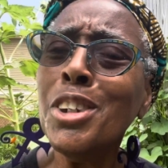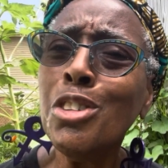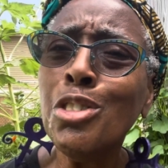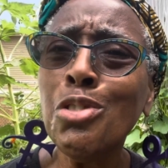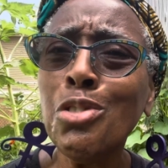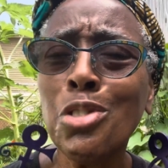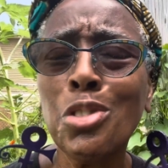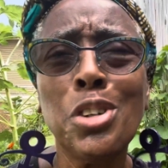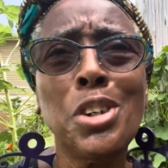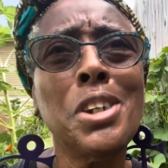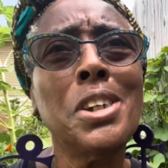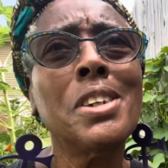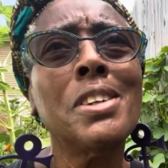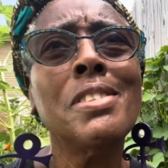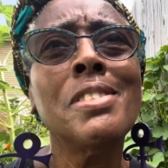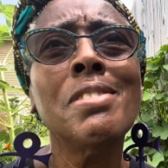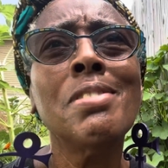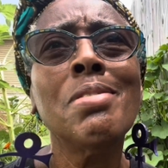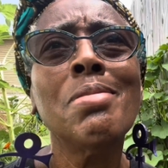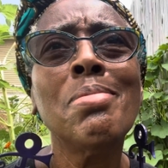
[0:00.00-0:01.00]
free.
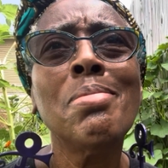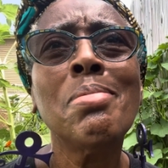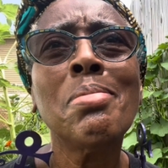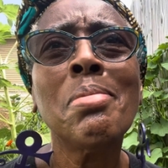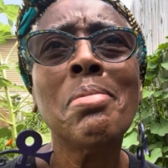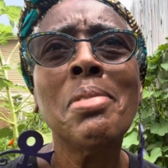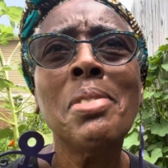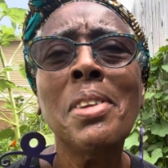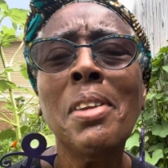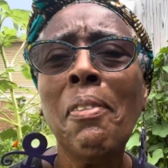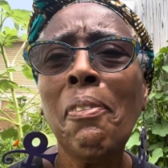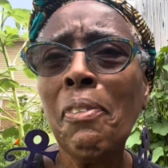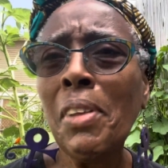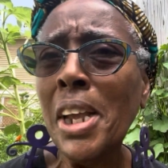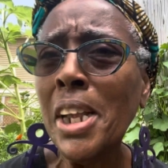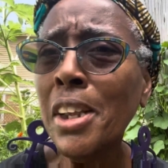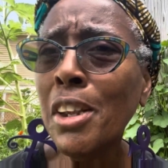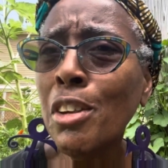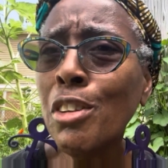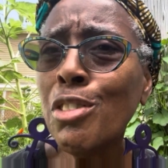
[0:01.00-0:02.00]
Thank
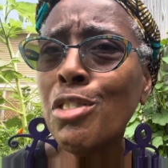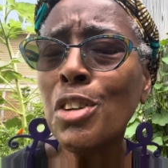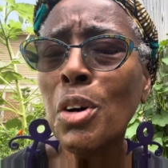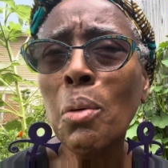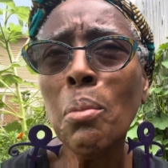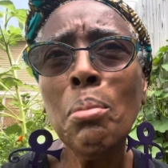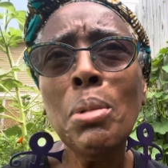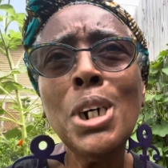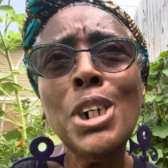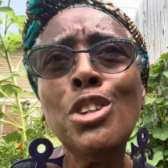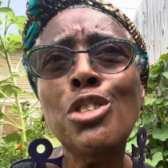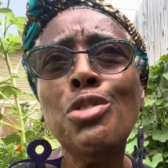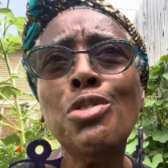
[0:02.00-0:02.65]
you so much for